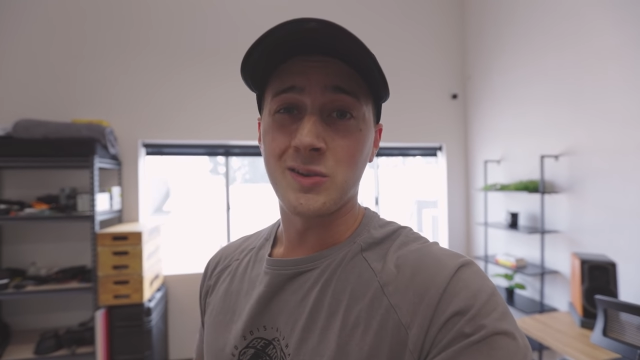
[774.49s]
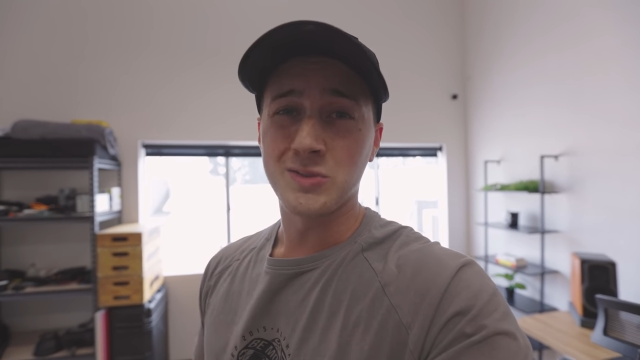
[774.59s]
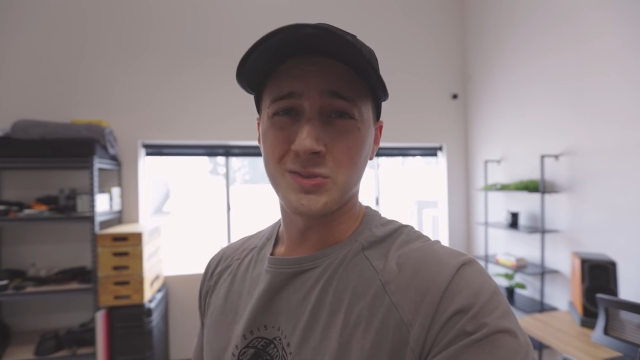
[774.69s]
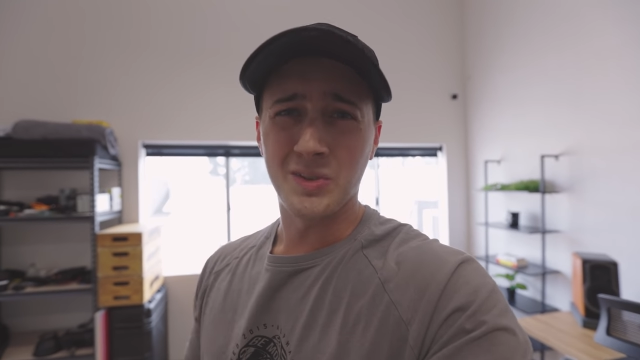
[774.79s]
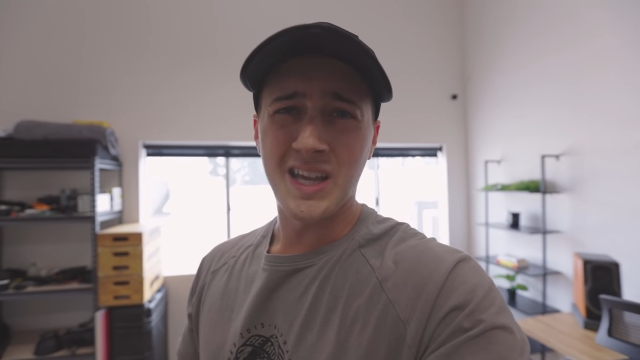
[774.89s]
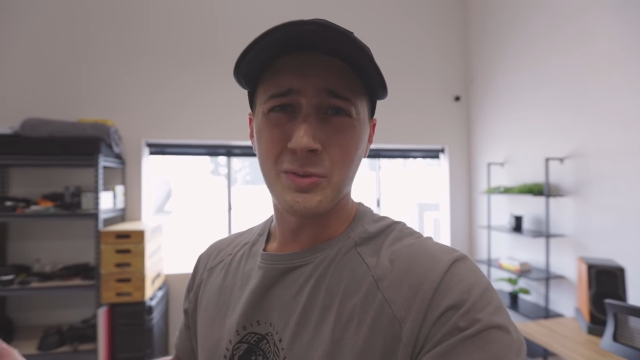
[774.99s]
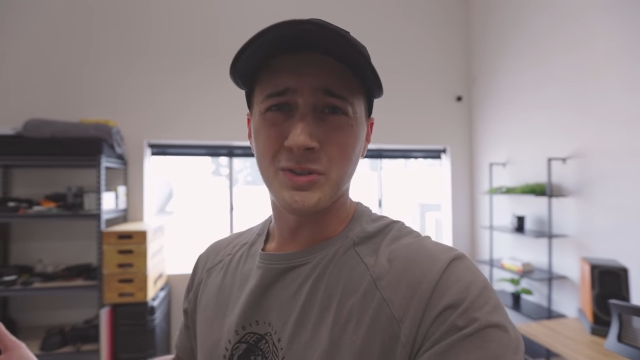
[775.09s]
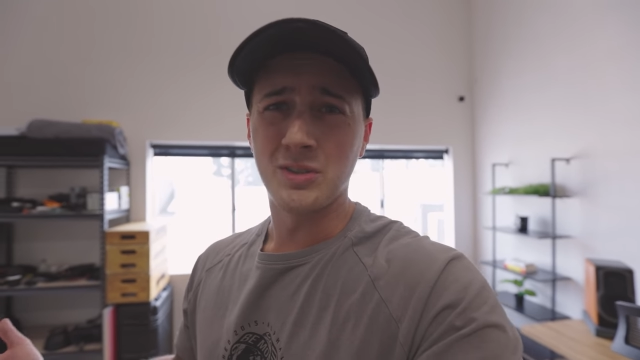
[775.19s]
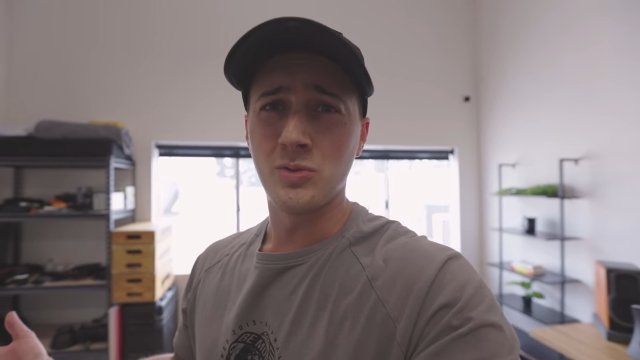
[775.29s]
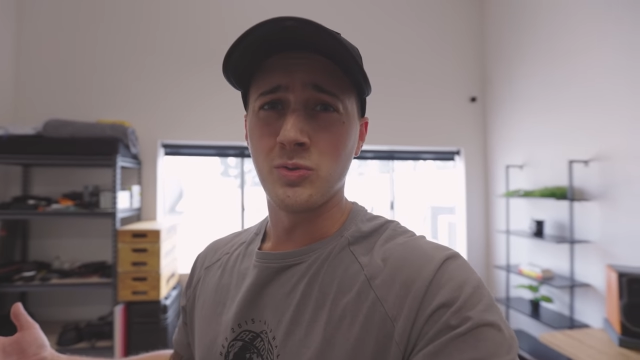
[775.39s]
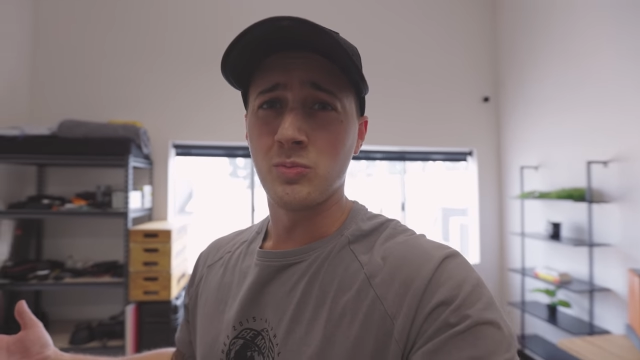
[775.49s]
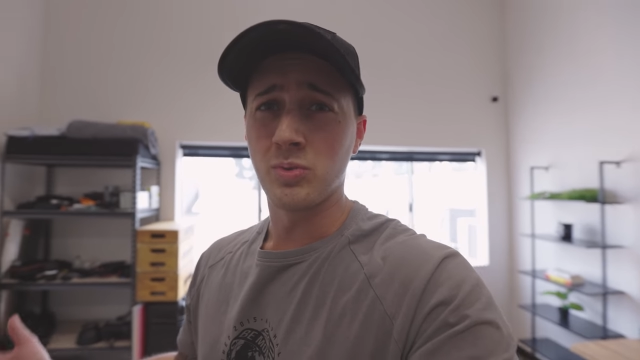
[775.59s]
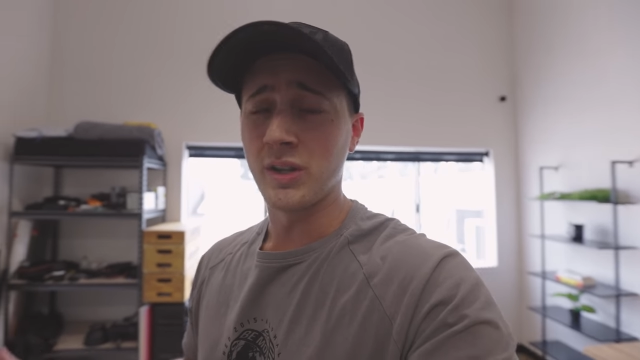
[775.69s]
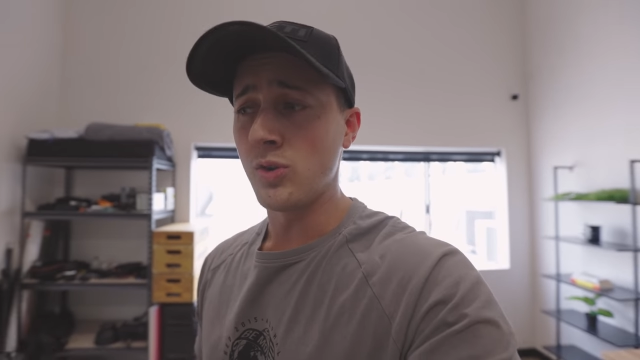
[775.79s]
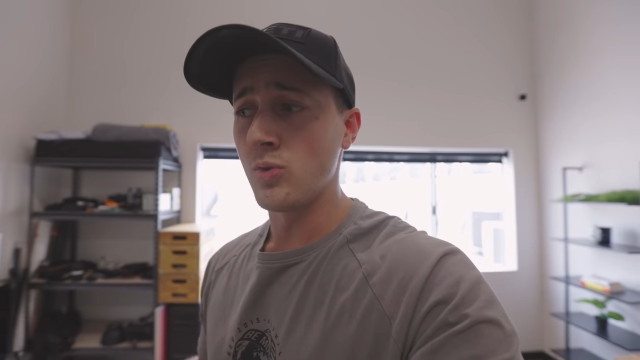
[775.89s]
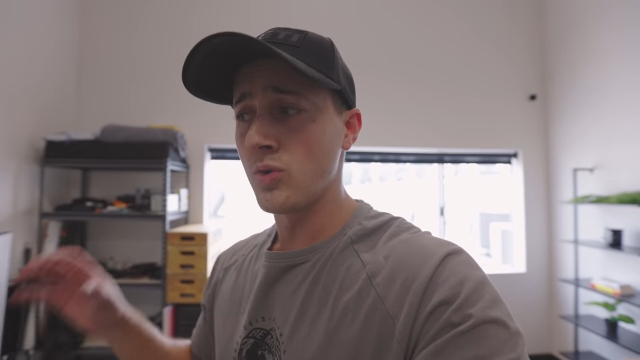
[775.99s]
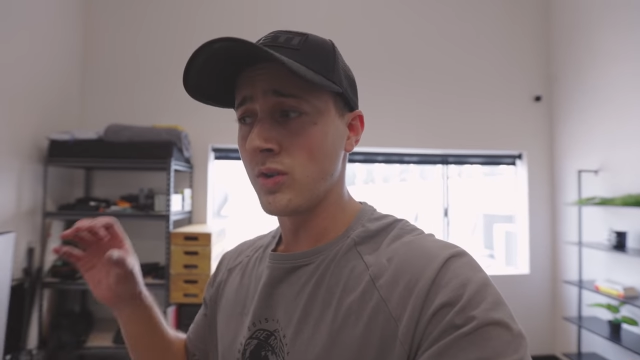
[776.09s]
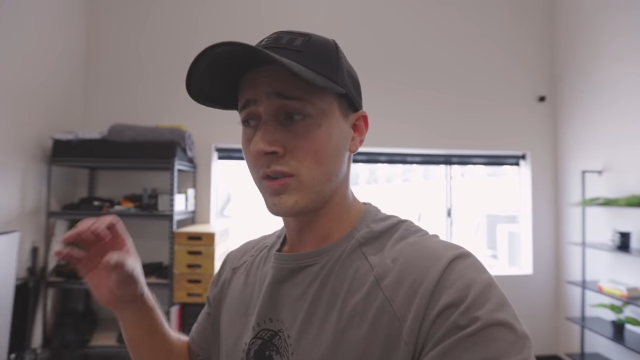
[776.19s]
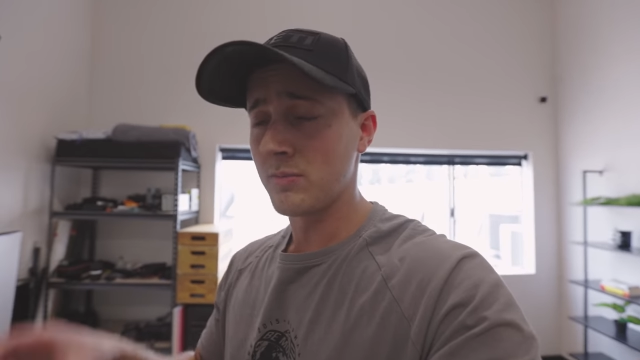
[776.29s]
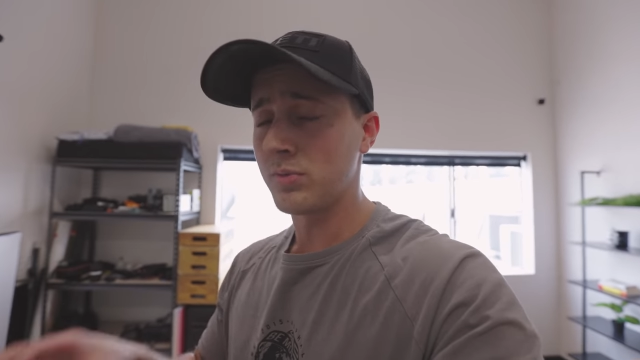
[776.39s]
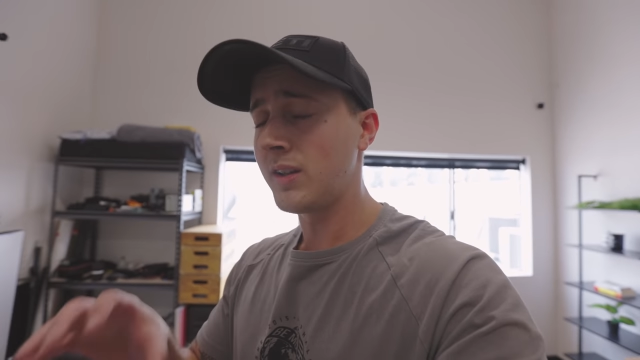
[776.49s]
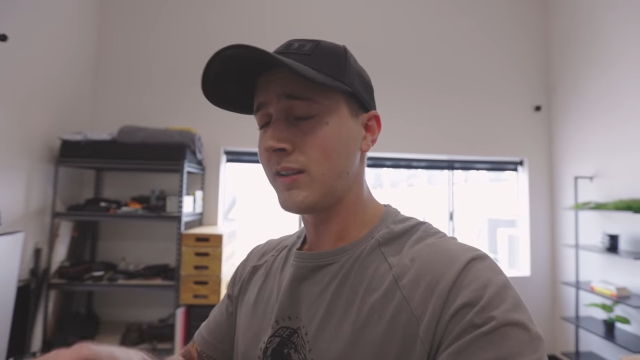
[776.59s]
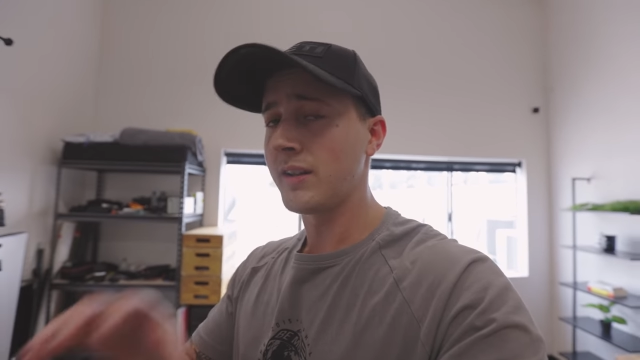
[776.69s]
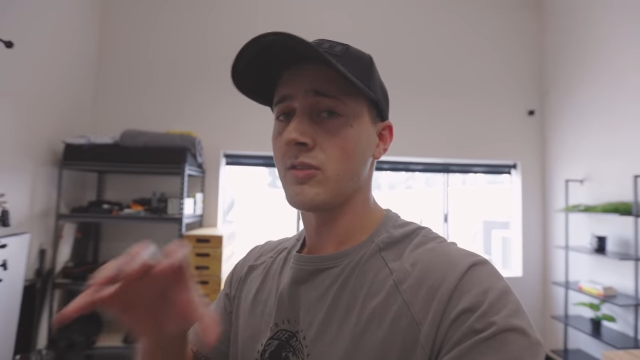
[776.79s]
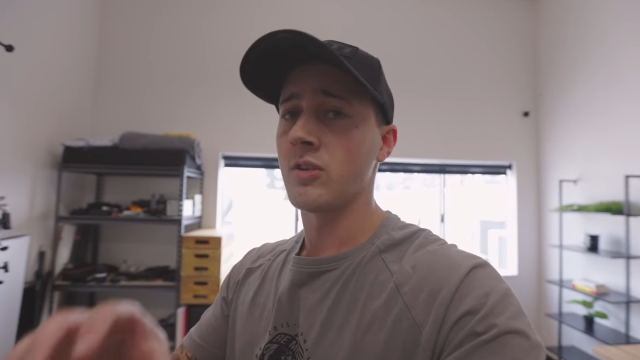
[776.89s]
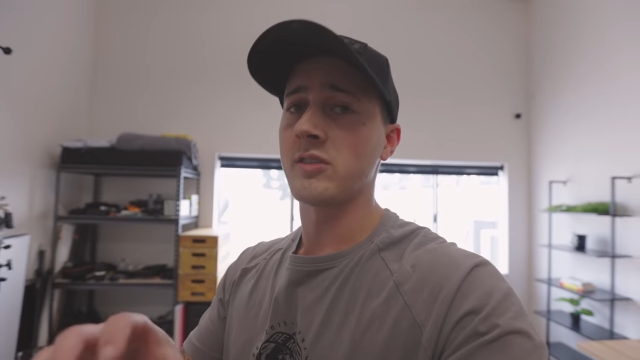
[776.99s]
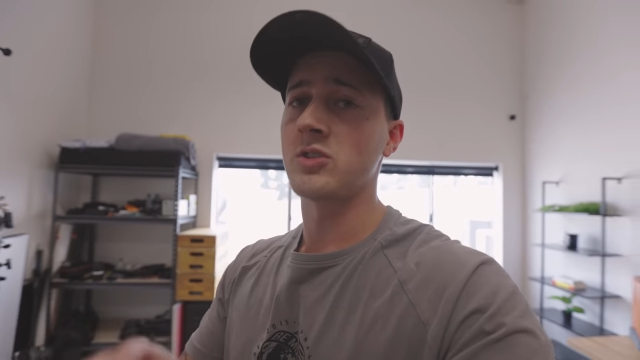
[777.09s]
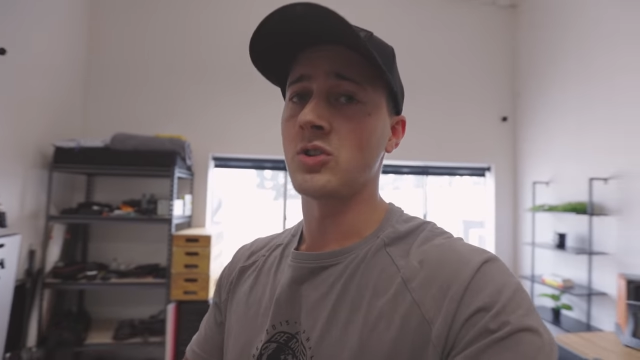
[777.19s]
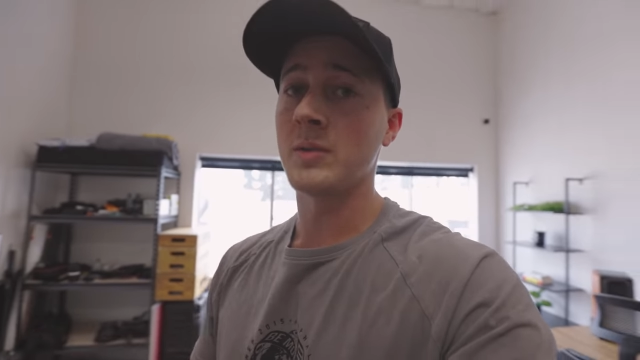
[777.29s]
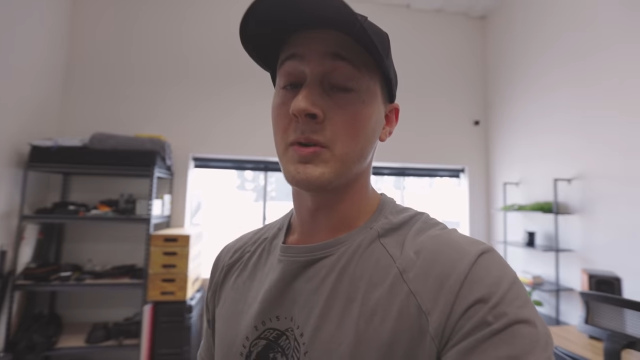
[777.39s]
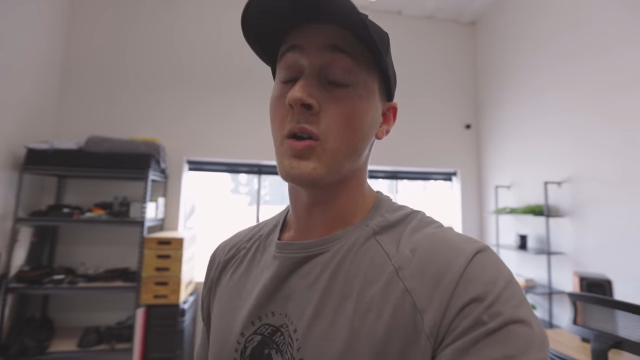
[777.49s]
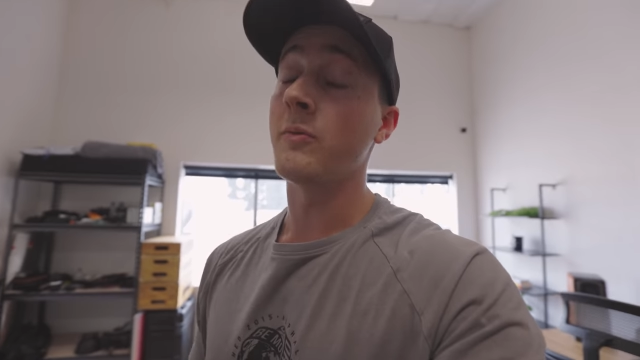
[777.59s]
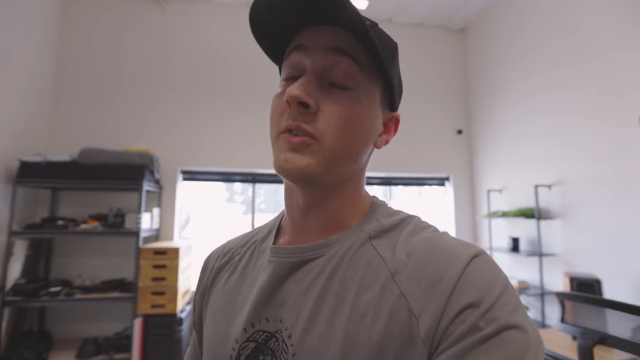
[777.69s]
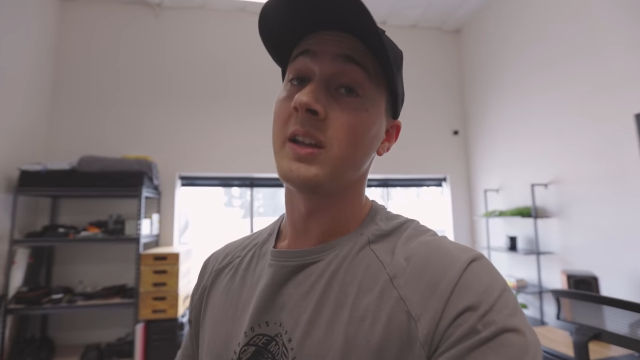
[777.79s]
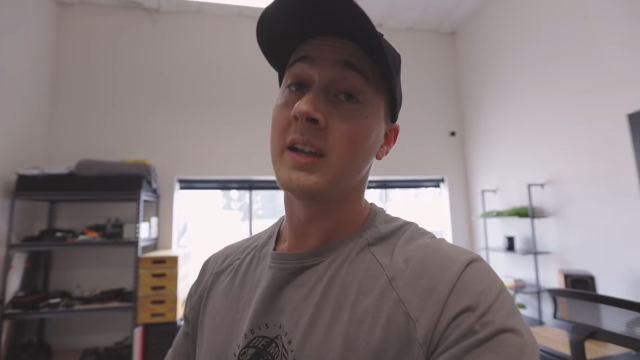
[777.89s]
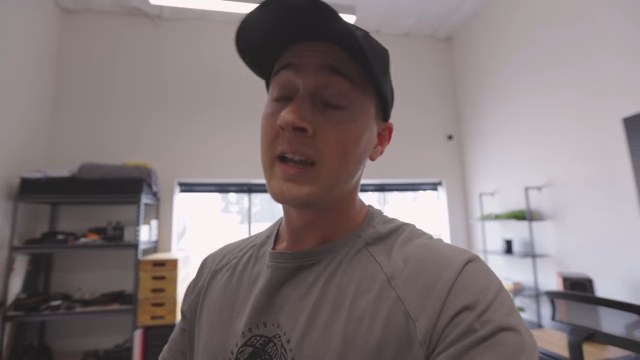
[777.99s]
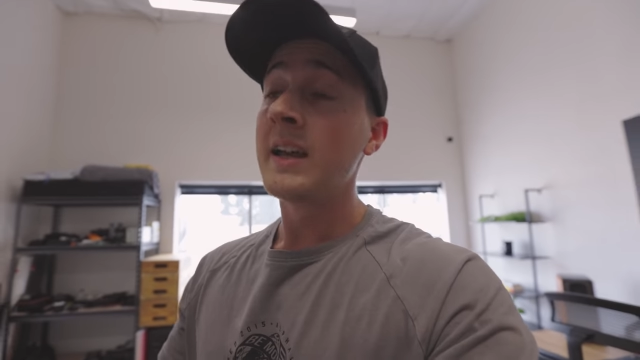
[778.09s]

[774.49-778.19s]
I wasn't really able to bring you completely along the journey, but hopefully